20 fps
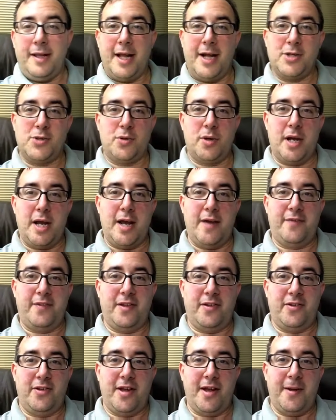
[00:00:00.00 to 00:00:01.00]
That's what I have
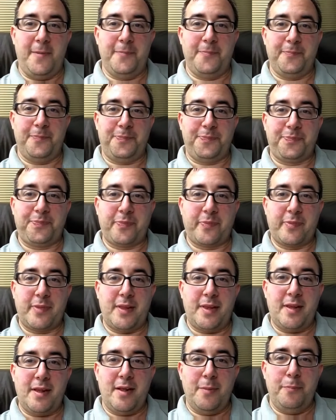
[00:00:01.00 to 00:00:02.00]
to say.
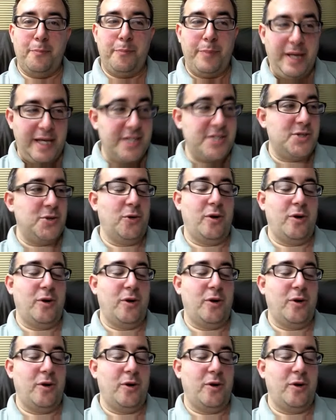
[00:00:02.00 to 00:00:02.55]
Pissed